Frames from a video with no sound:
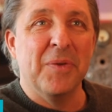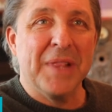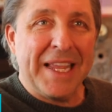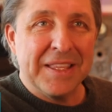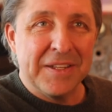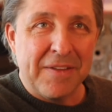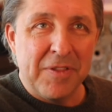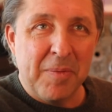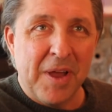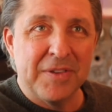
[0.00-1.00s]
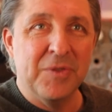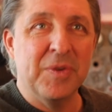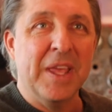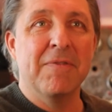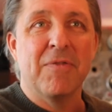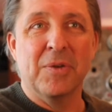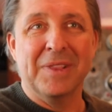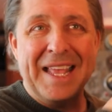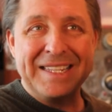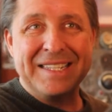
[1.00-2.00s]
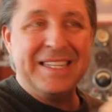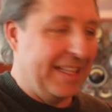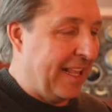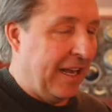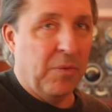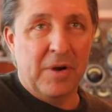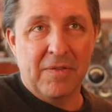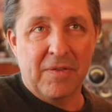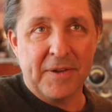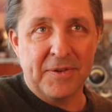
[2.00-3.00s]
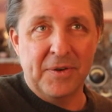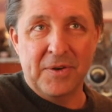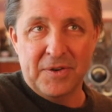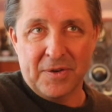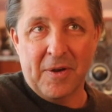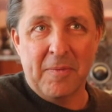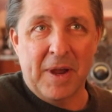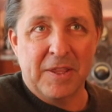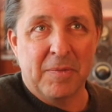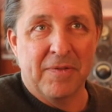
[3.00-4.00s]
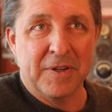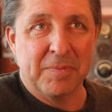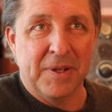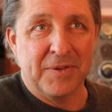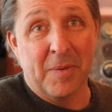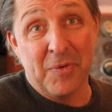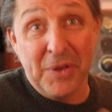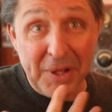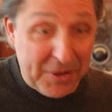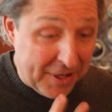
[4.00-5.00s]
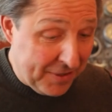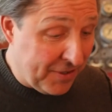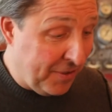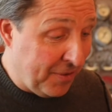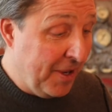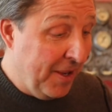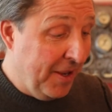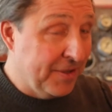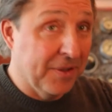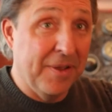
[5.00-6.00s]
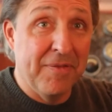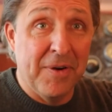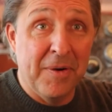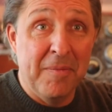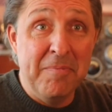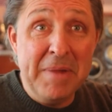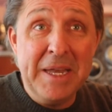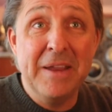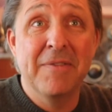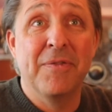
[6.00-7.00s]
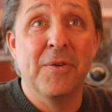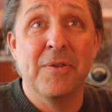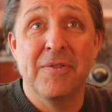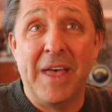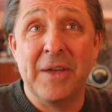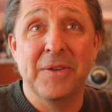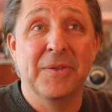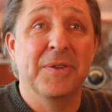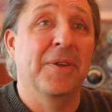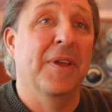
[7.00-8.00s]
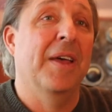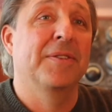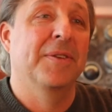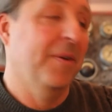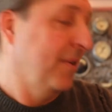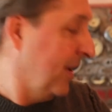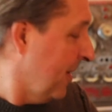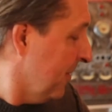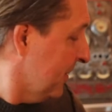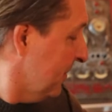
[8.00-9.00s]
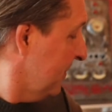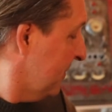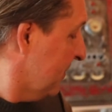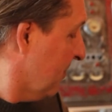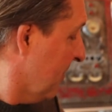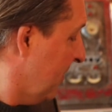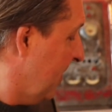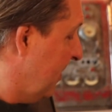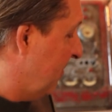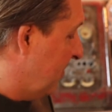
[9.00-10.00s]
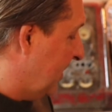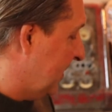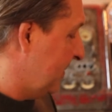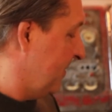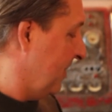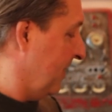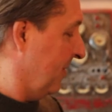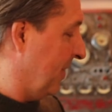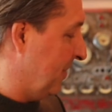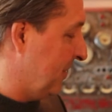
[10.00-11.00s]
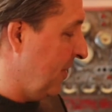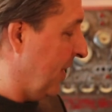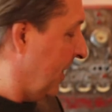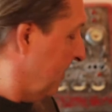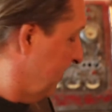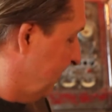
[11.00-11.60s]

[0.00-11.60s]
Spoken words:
you like the stuff in the box, you get them for less than it would have cost you to just go out and buy them in the first place. So I'm really looking to deliver meaningful value to you guys. So like, oh, this was just worth it. Plus, you know, it was curated.